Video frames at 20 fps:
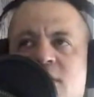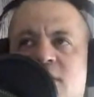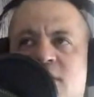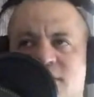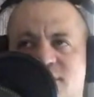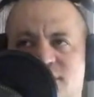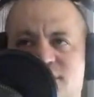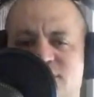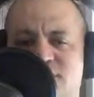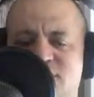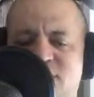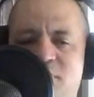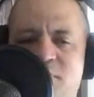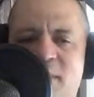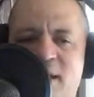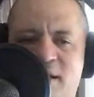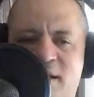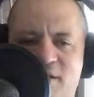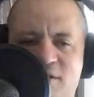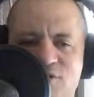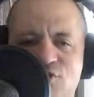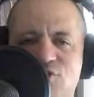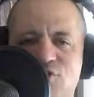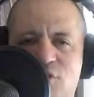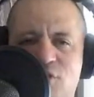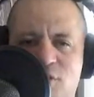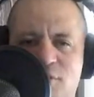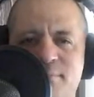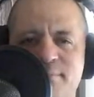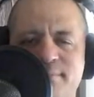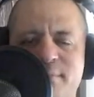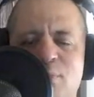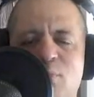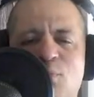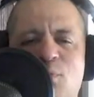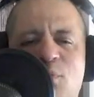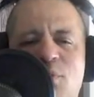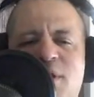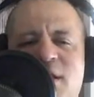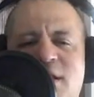This is Steve Maclin's show.
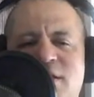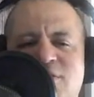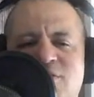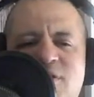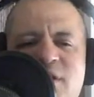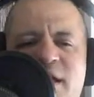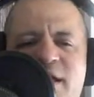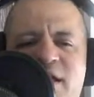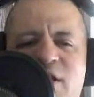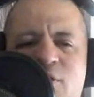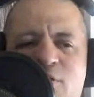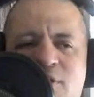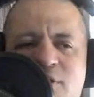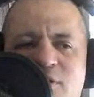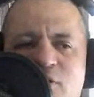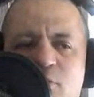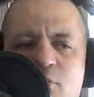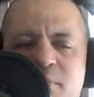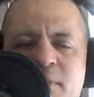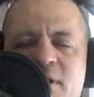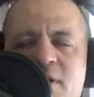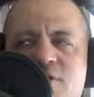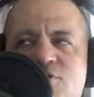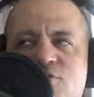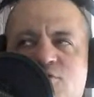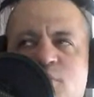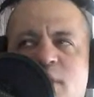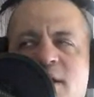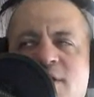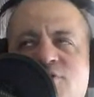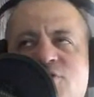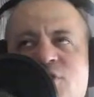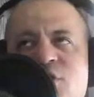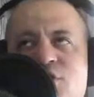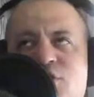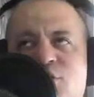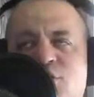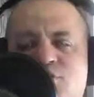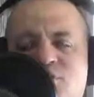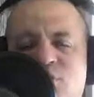We'll get into that here in a little bit. The strategy
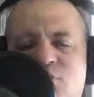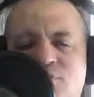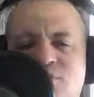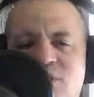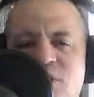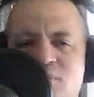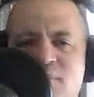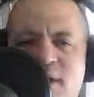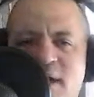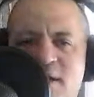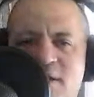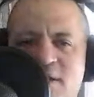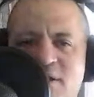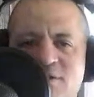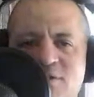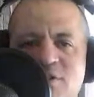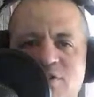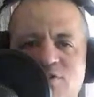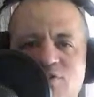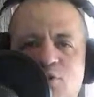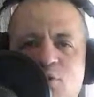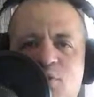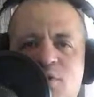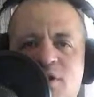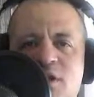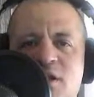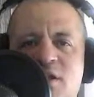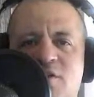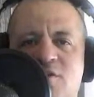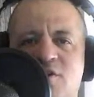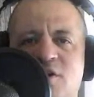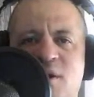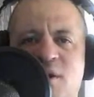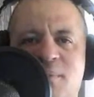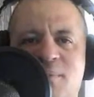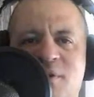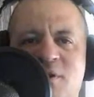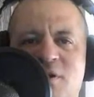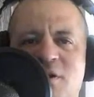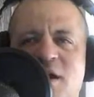they're using with Steve Maclin is he's doing the
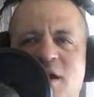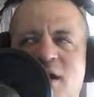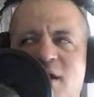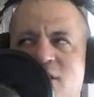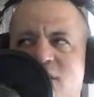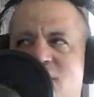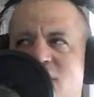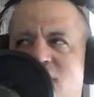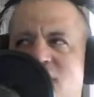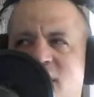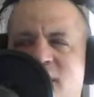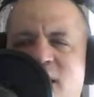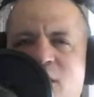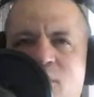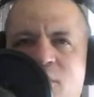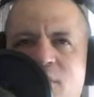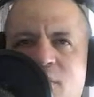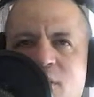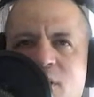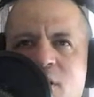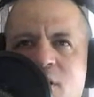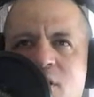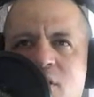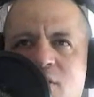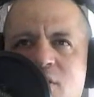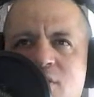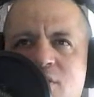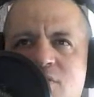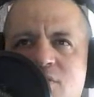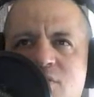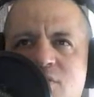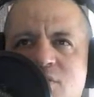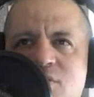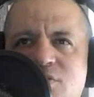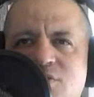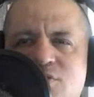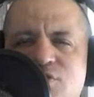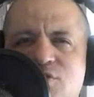top of the 9 o'clock hour because the